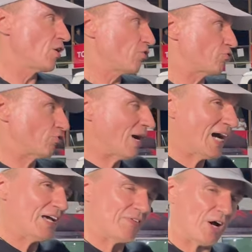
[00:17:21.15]

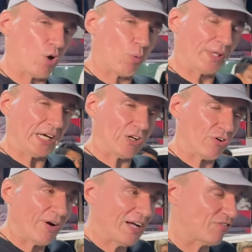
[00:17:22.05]
Driver with a
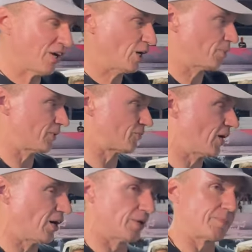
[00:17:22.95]
crash helmet
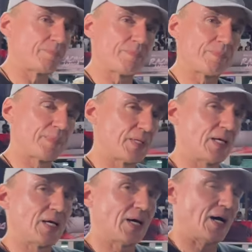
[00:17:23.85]
on.
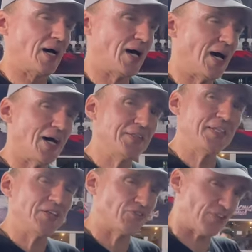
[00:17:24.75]
And this